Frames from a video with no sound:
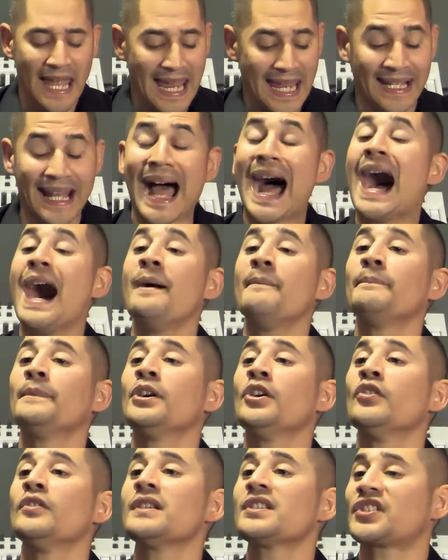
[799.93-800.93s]
And I'm
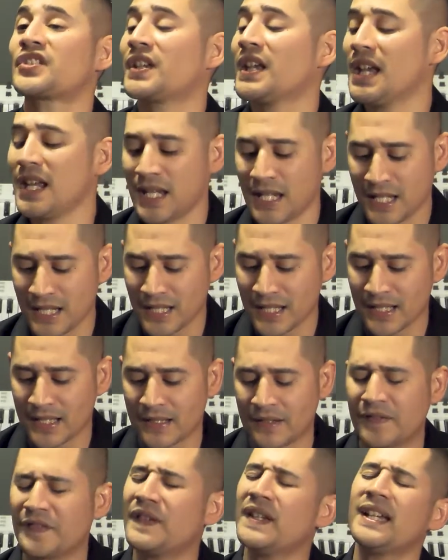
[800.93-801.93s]
gonna see
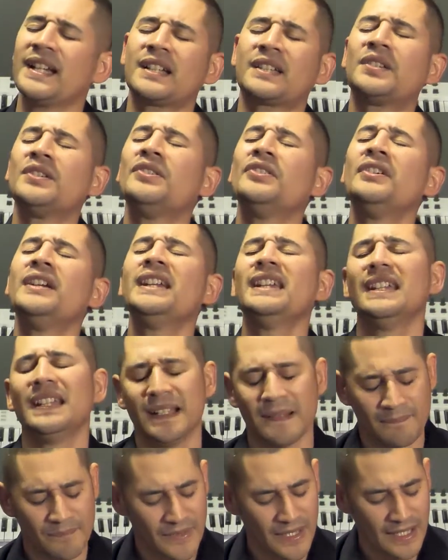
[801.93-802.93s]
a victory.
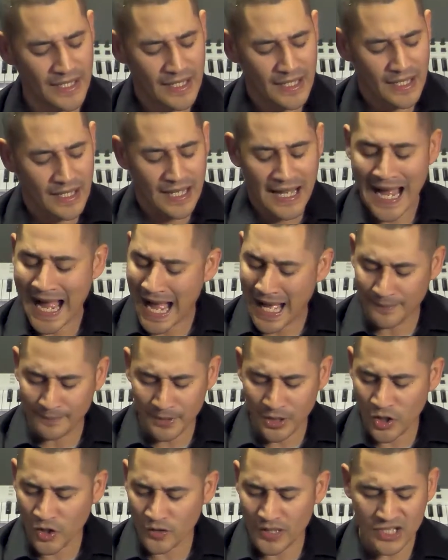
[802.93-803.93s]

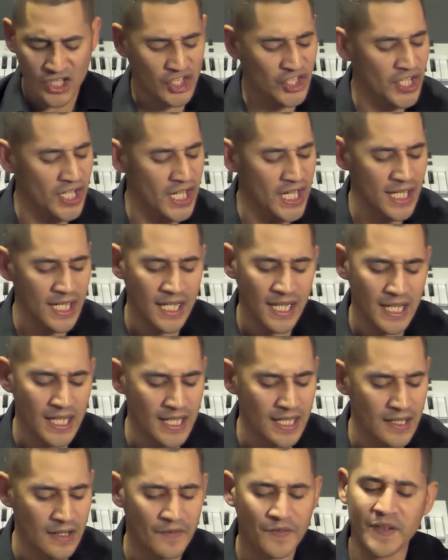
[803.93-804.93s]
I'm gonna
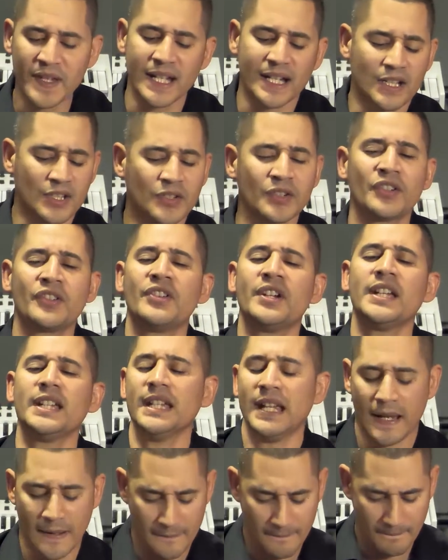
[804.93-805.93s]
see a
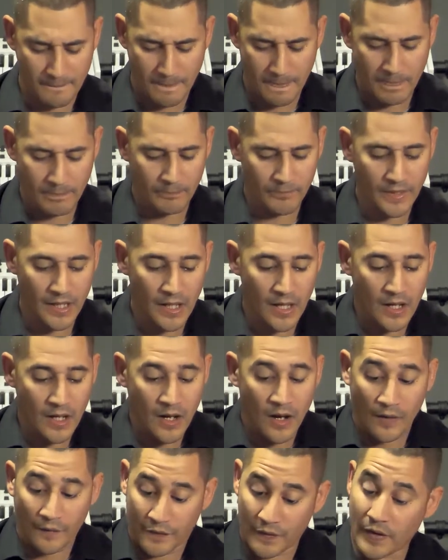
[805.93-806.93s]
victory.
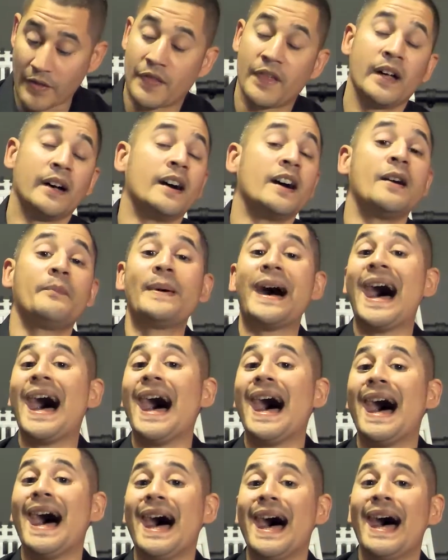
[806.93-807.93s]
For the
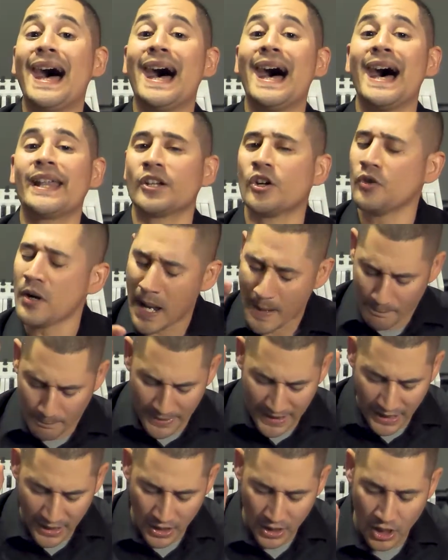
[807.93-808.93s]
battle
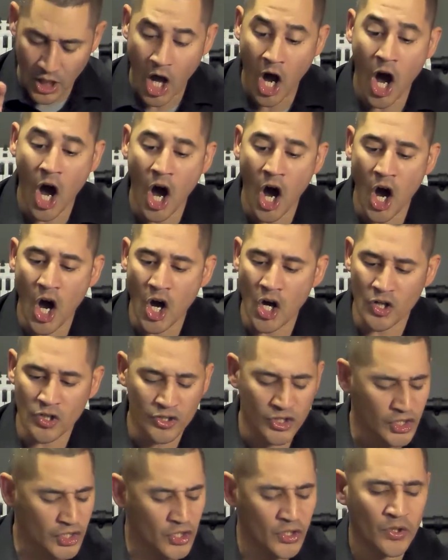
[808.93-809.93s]

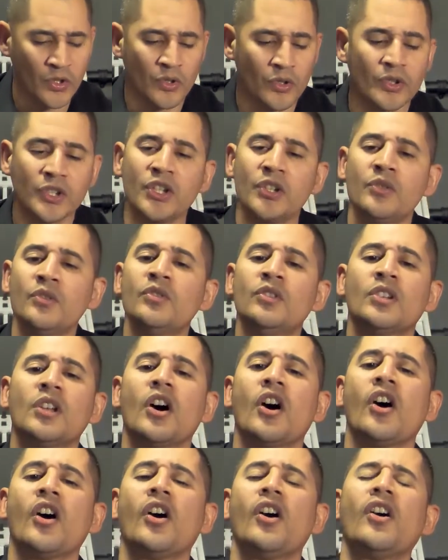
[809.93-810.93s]
belongs to you,
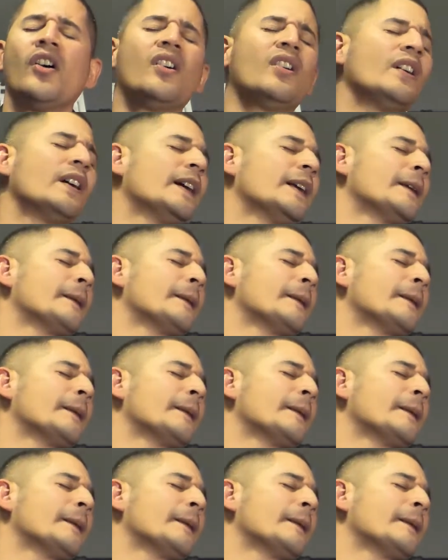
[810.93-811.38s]
Lord.